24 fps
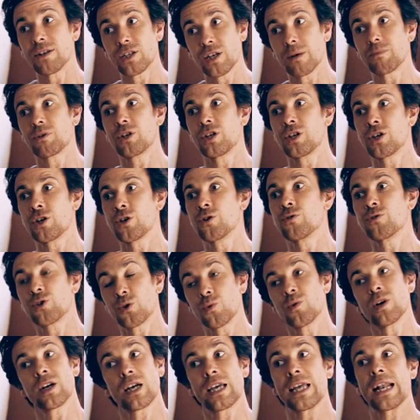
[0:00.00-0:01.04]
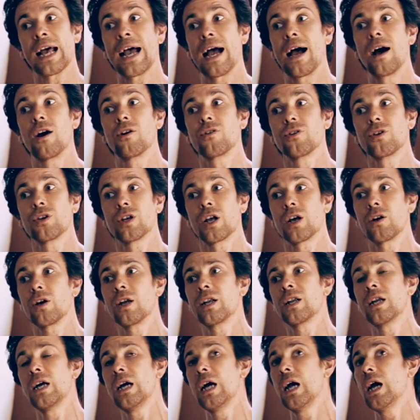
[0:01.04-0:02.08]
It's up to you to work it out,
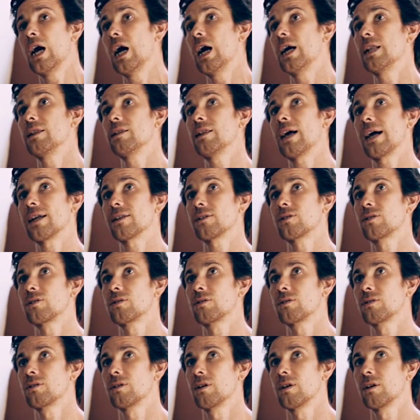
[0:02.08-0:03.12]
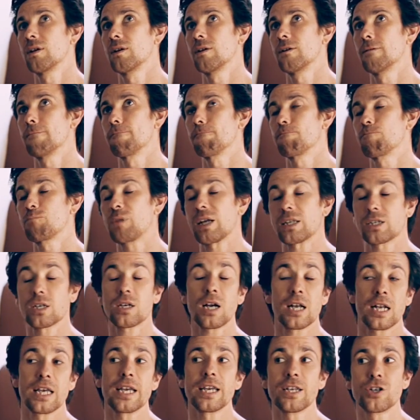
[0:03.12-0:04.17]
And that's a
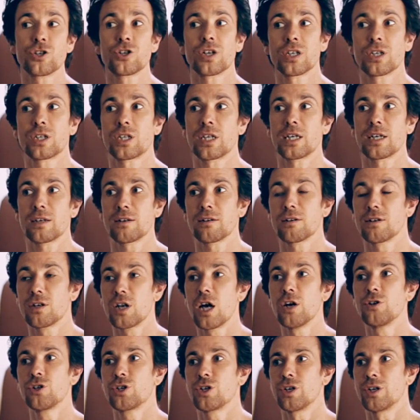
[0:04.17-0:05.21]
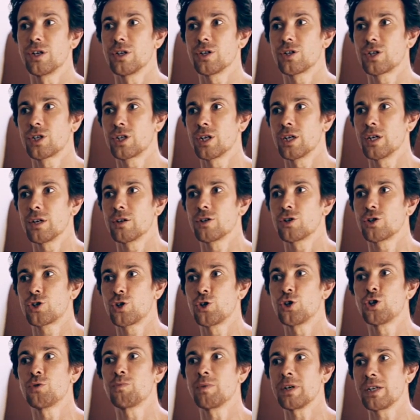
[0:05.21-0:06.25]
kind of interesting notion as to
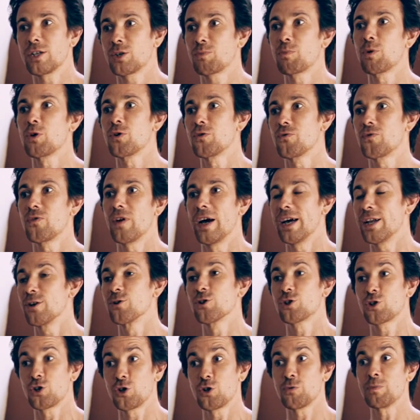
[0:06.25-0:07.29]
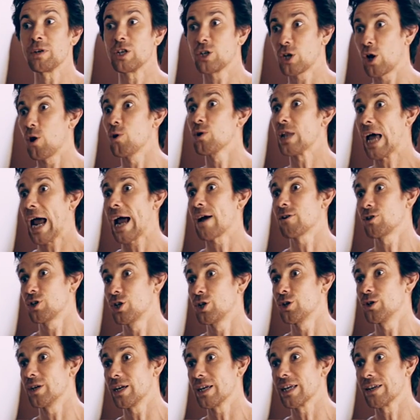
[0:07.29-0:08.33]
should you be spoon-fed or should you be told how to
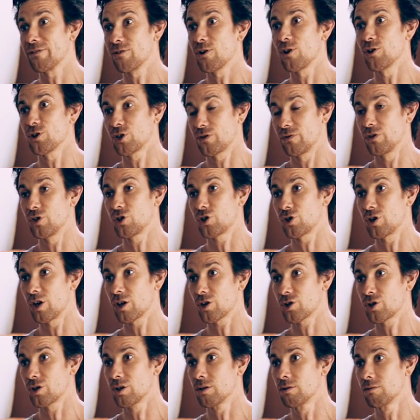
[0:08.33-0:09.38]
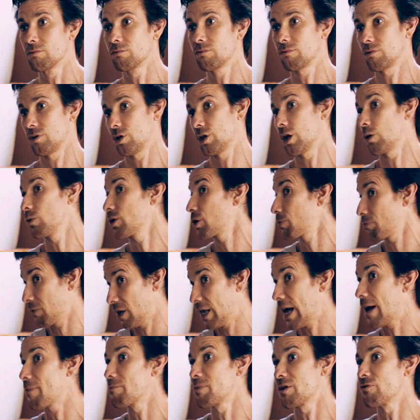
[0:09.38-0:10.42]
do it and given lots of instruction, which
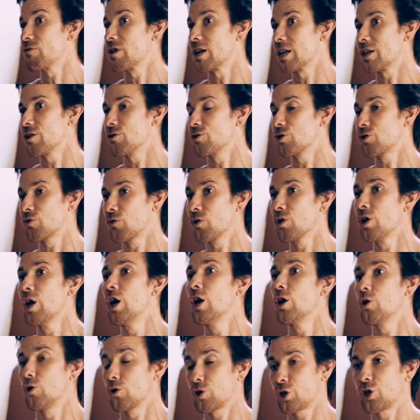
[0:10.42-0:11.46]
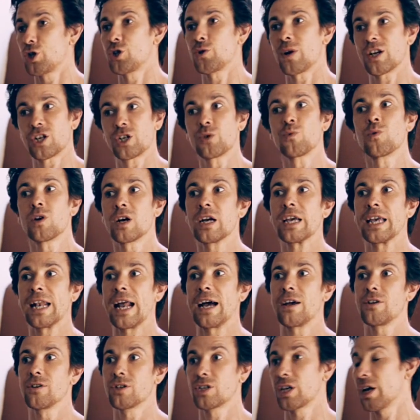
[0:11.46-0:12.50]
can be really useful, or should you actually work it
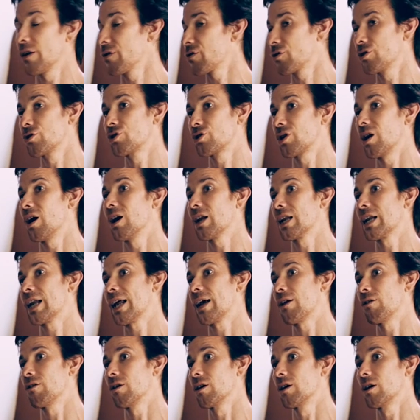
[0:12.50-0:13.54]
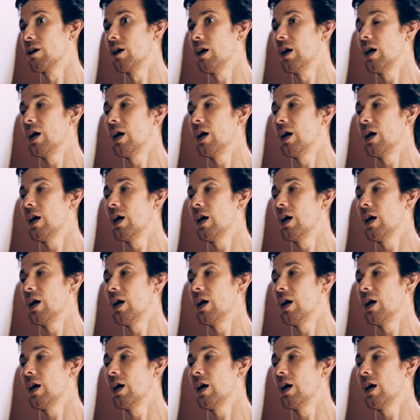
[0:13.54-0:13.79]
out yourself through trial and error?